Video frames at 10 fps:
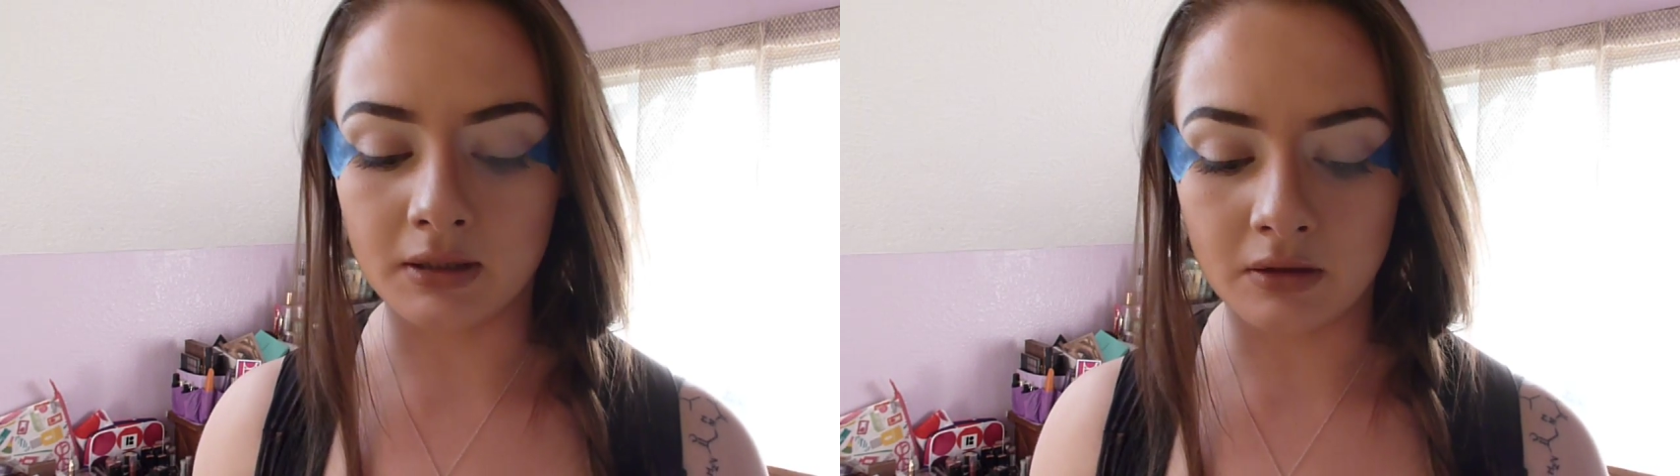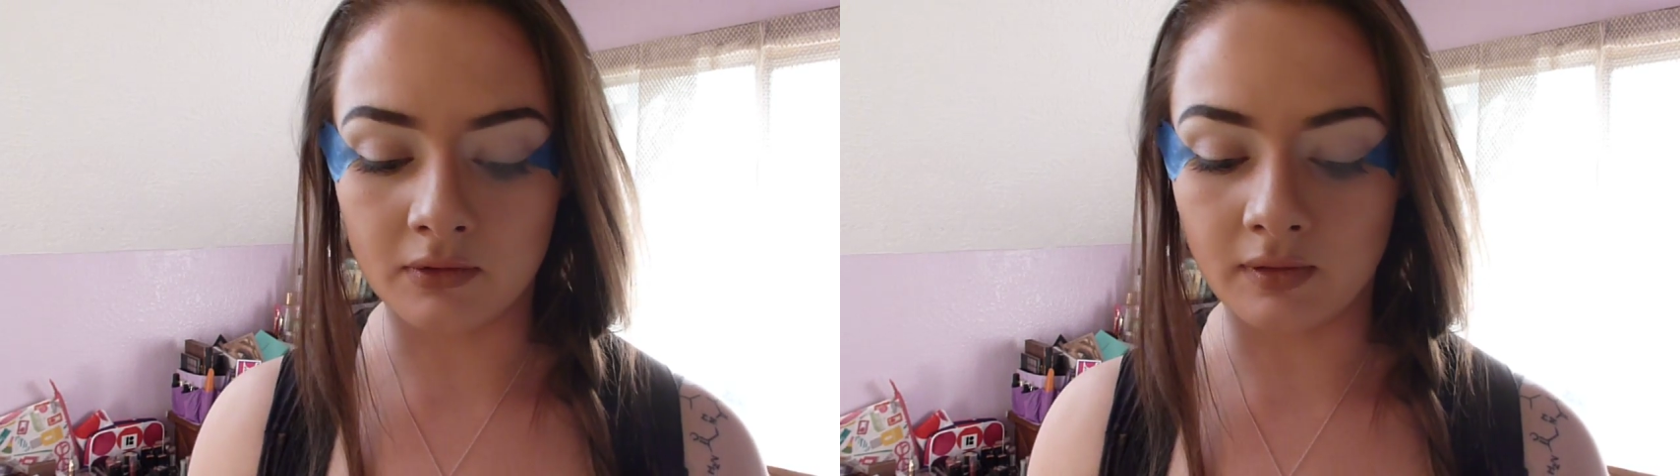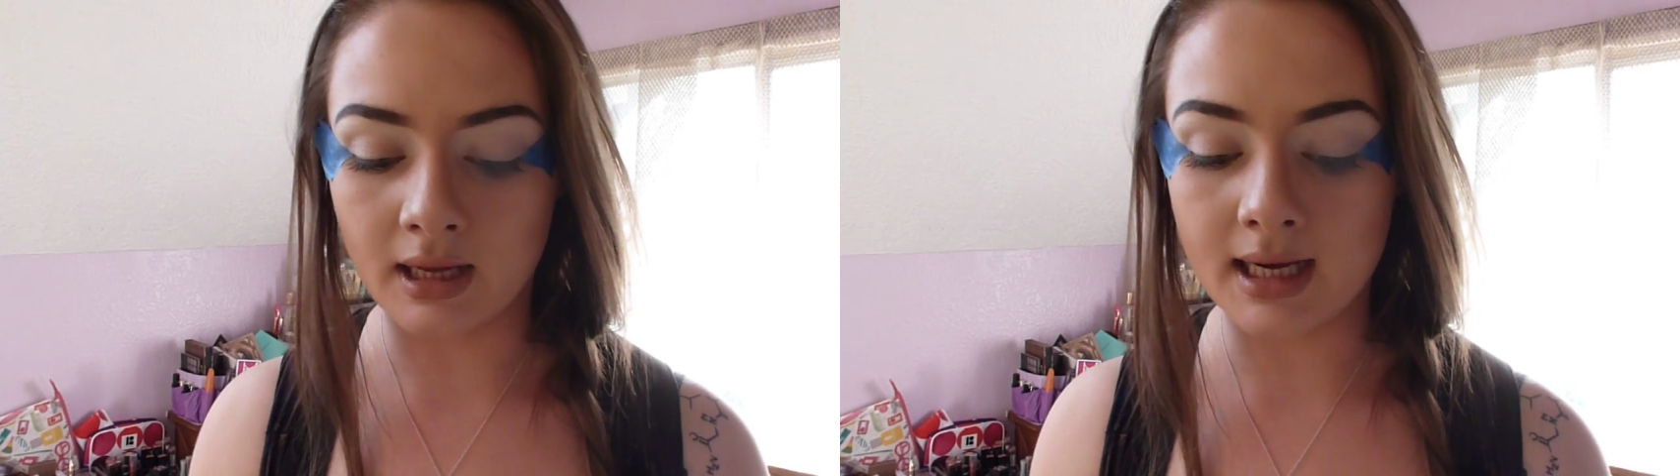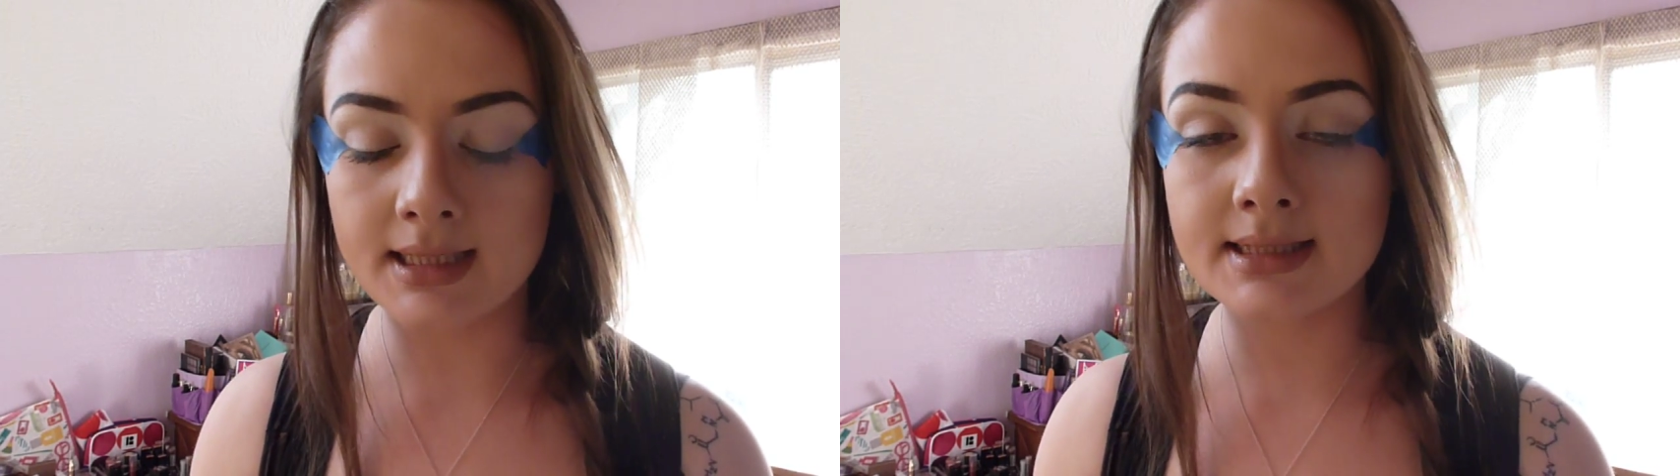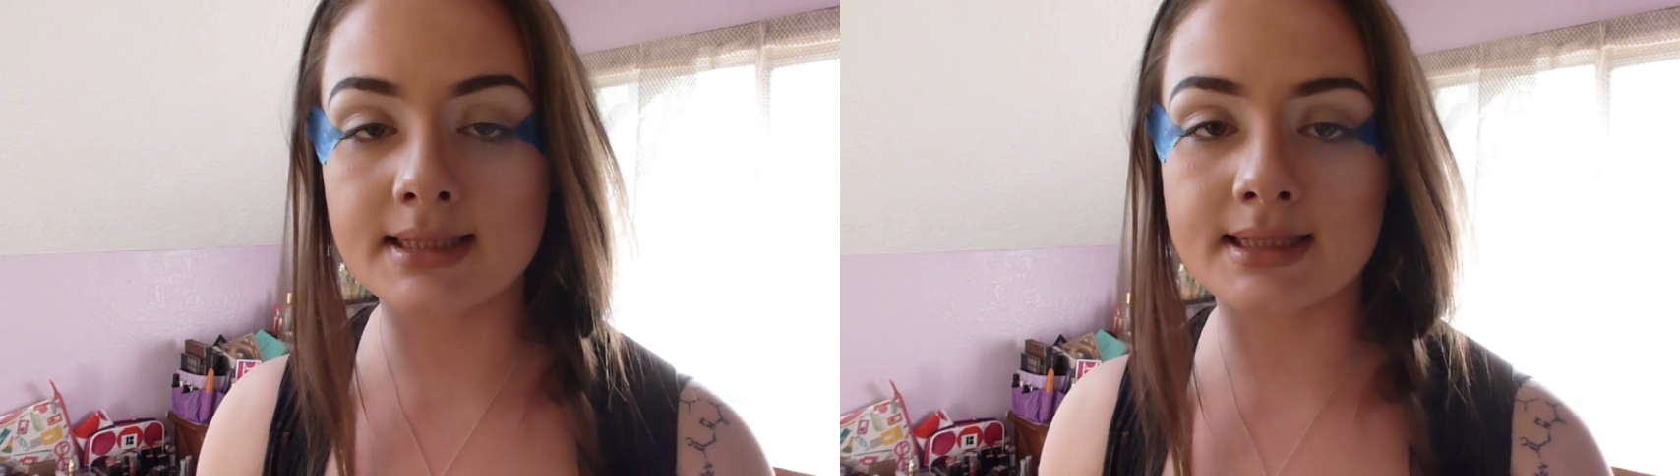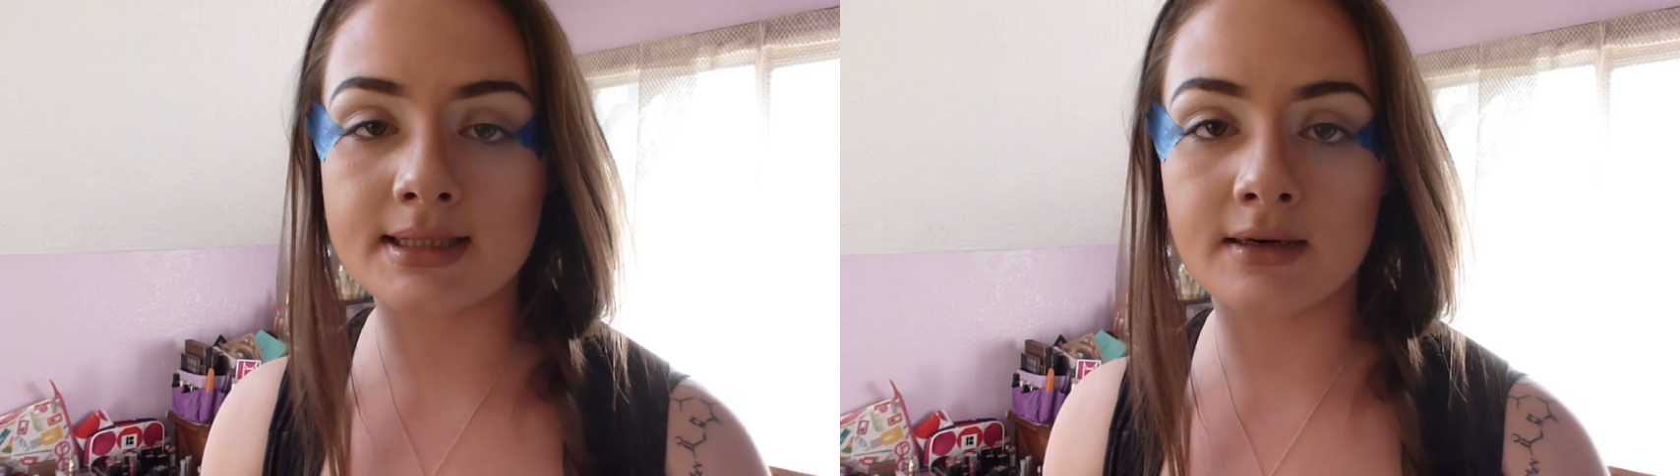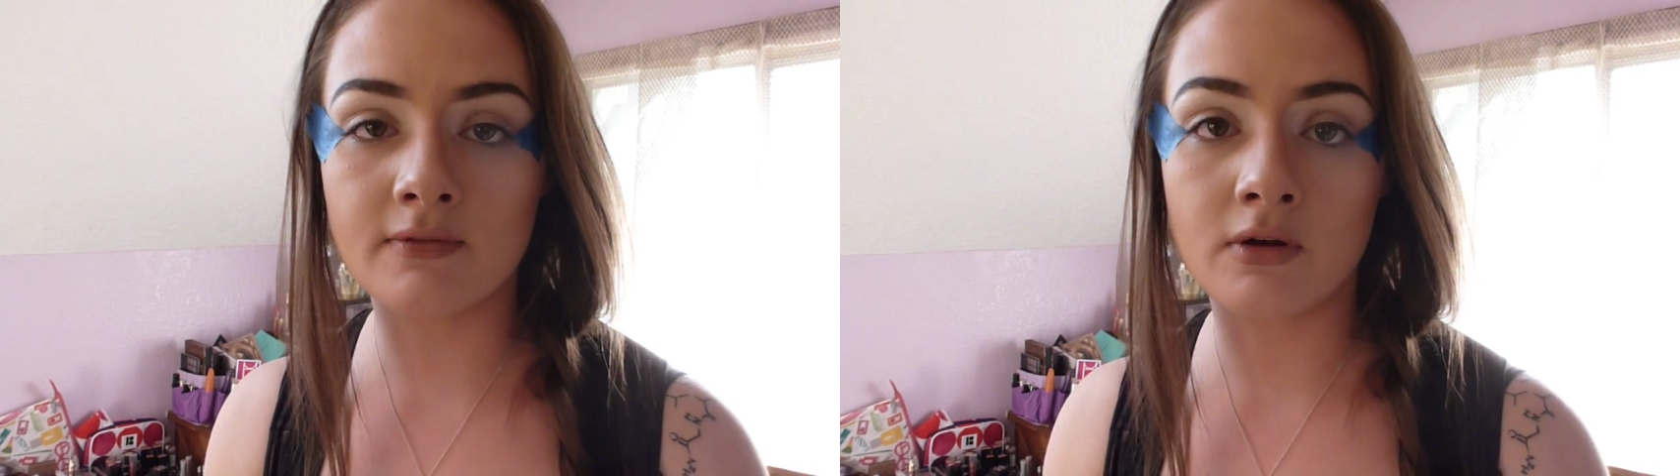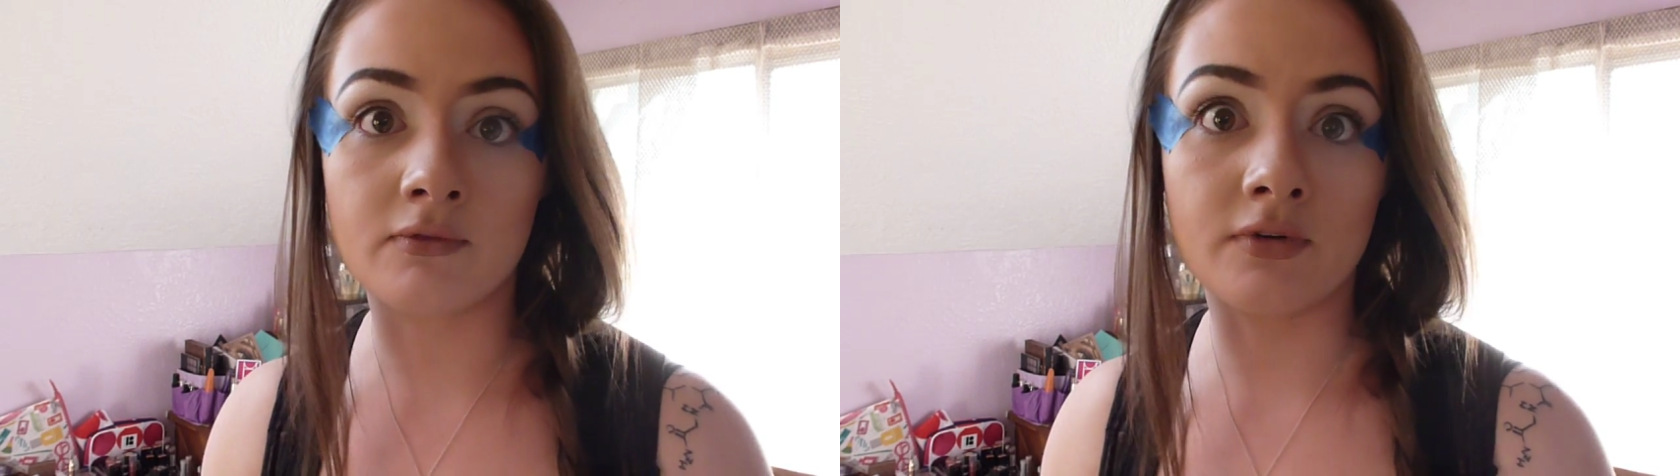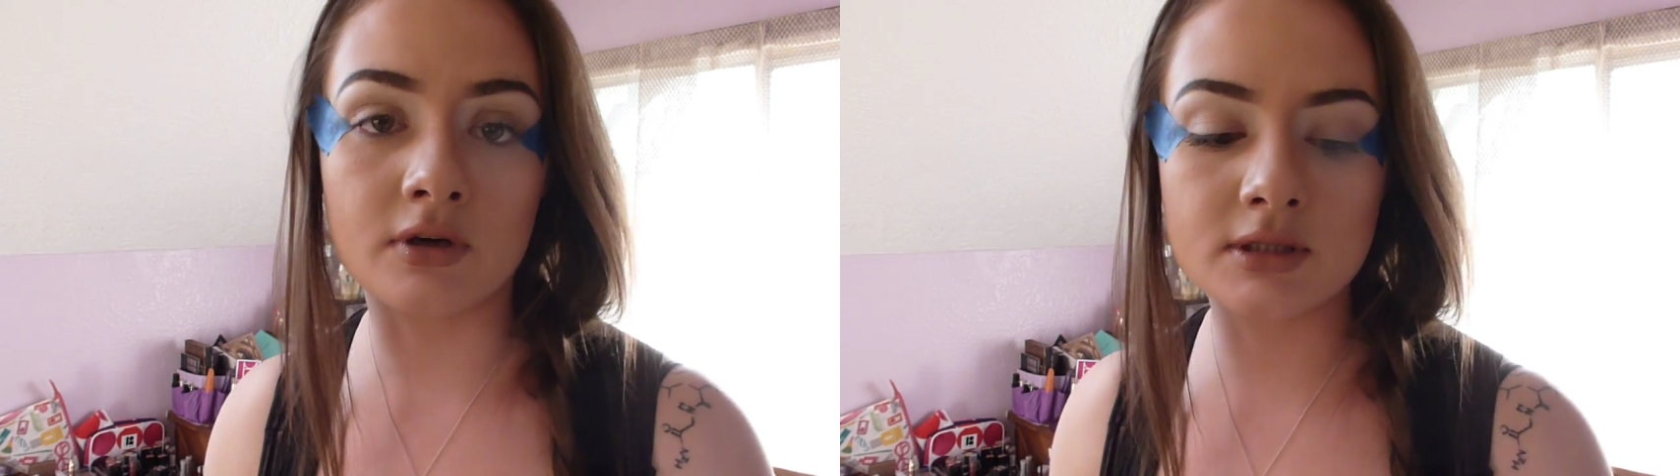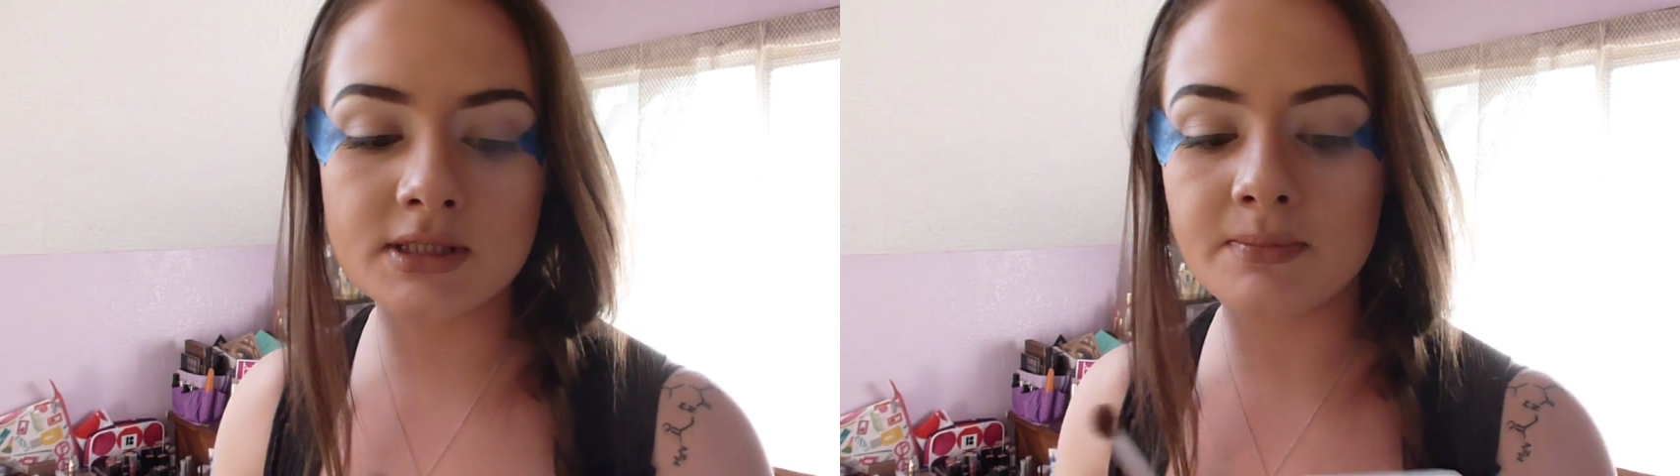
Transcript: it on last instead of on first.